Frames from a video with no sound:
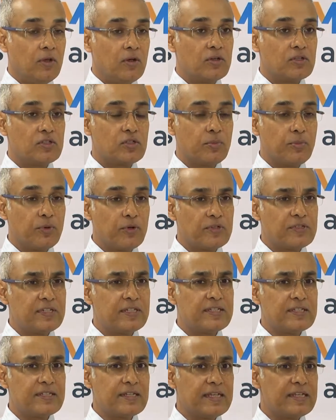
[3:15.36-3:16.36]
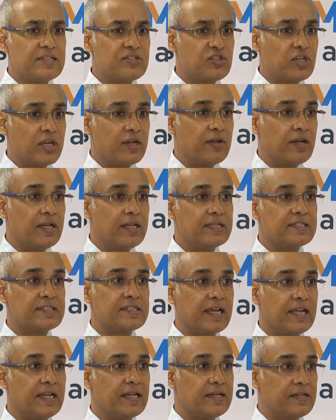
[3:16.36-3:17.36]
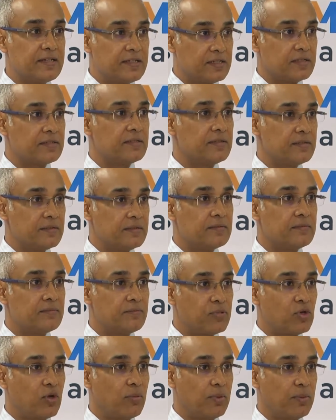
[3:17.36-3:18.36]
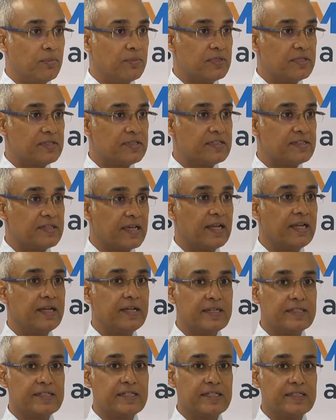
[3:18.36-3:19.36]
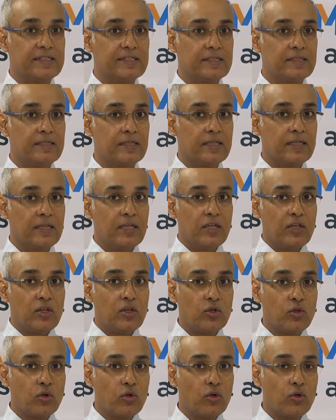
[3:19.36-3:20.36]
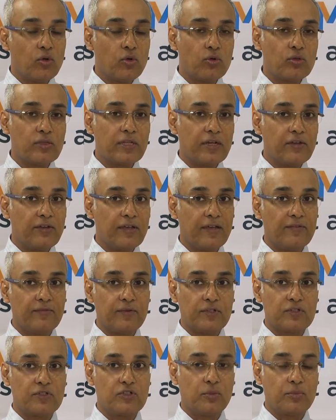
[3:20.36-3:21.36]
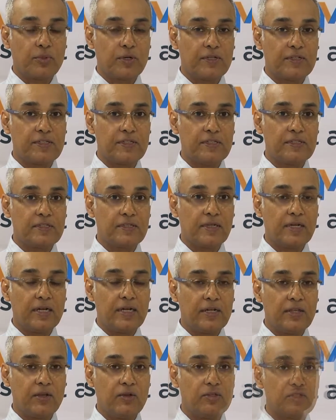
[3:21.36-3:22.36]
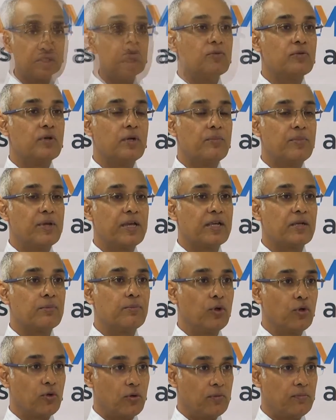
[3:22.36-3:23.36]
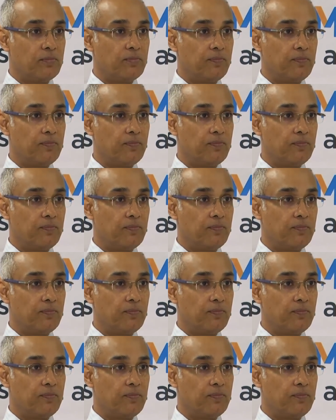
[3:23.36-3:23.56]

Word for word: Osteoporosis is generally a silent problem, it's a silent disease. You don't know that you have osteoporosis until you uh, break a bone.